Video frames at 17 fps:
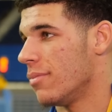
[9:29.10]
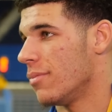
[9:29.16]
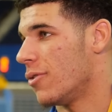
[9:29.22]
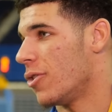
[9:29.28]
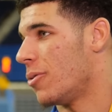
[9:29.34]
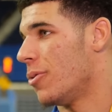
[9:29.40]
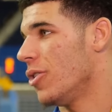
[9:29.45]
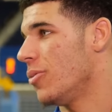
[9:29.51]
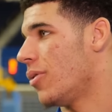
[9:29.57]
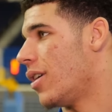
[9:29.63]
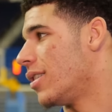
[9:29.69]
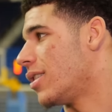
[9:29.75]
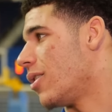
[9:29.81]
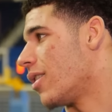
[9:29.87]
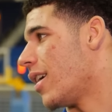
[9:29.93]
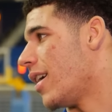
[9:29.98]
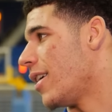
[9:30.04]
For the most part, it's
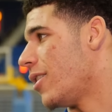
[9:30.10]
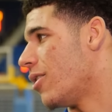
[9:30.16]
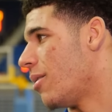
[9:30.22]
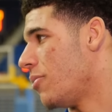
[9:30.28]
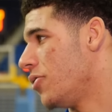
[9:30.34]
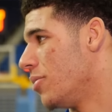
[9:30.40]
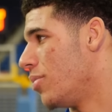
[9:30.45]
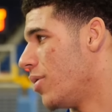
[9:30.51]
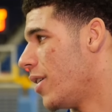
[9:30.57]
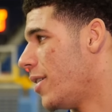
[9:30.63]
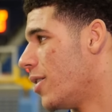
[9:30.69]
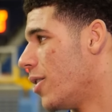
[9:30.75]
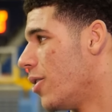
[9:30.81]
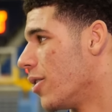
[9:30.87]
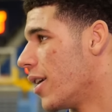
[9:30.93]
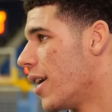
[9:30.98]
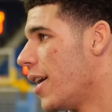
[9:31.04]
okay. You know, I'm used to playing the
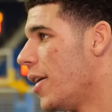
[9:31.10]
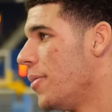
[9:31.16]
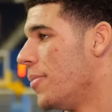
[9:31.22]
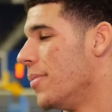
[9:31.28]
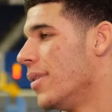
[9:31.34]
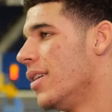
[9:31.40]
whole game.